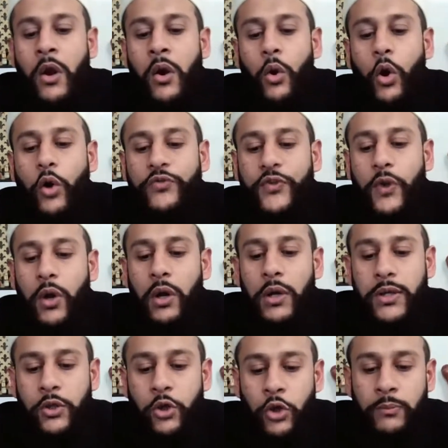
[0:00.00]
Also, a
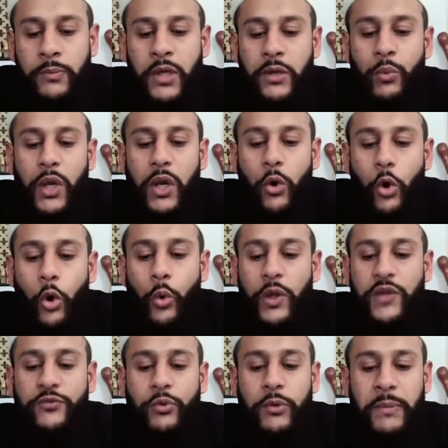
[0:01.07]
human will
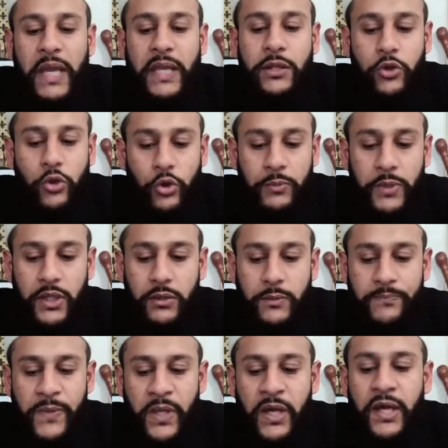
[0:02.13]
always remain human.
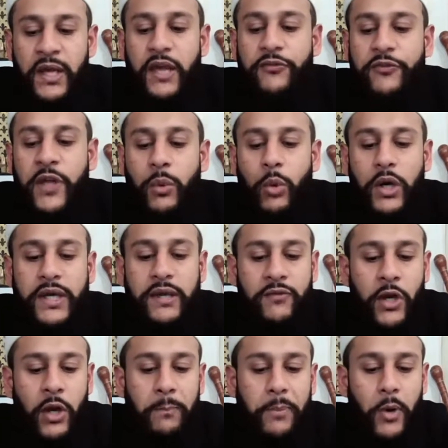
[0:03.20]
If you were given
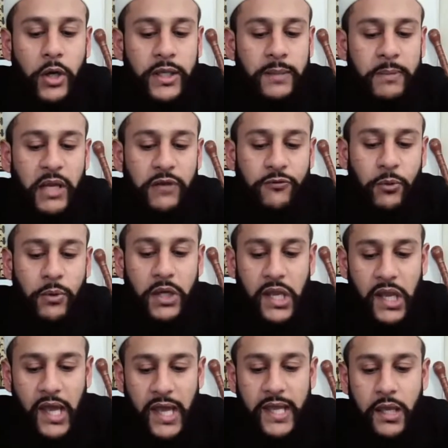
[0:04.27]
a body made from
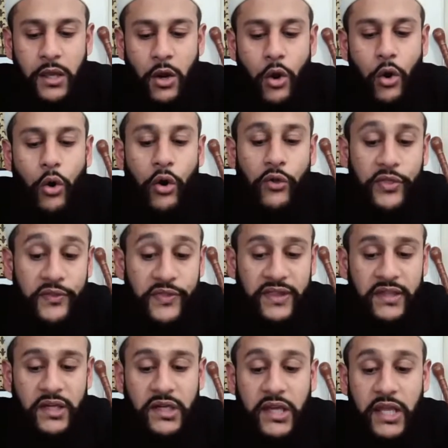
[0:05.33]
clay, other than
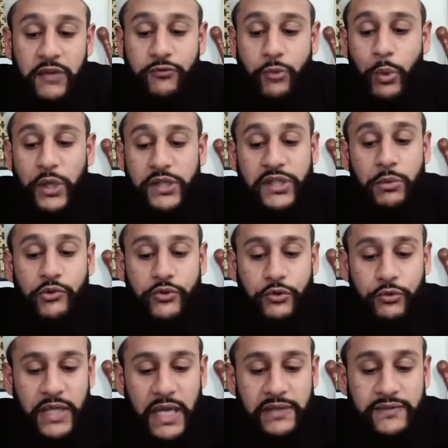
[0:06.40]
the clay from which he was
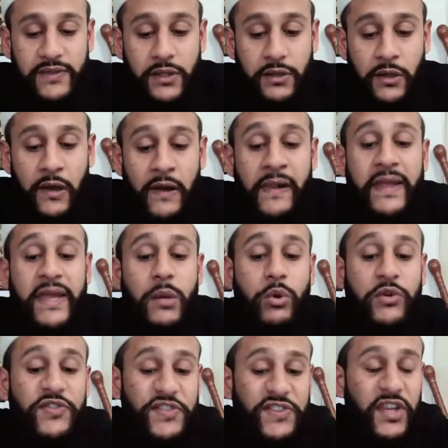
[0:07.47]
created, he will
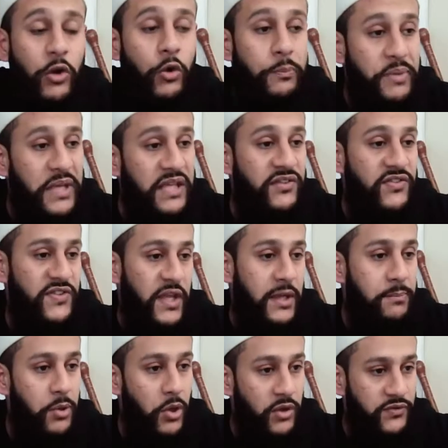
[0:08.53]
still be the
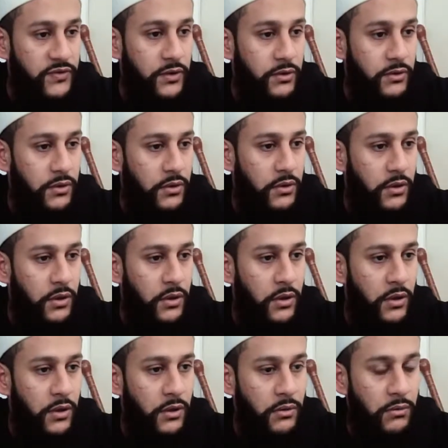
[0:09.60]
same person.
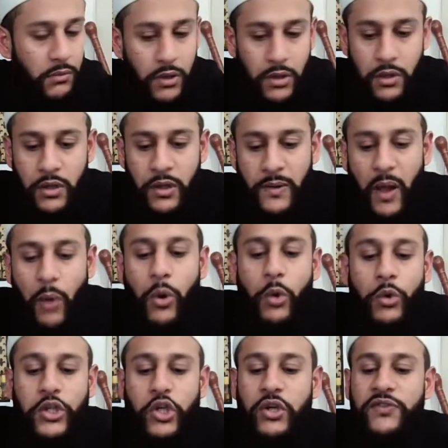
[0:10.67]
Right?
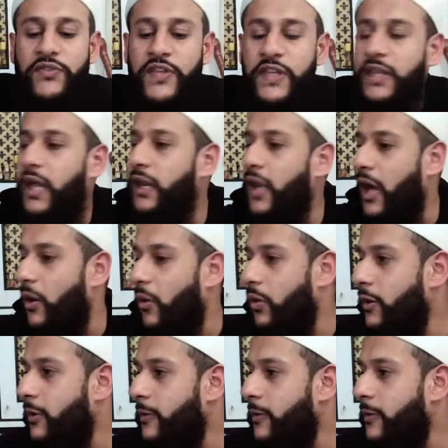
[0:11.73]
And you can see that now.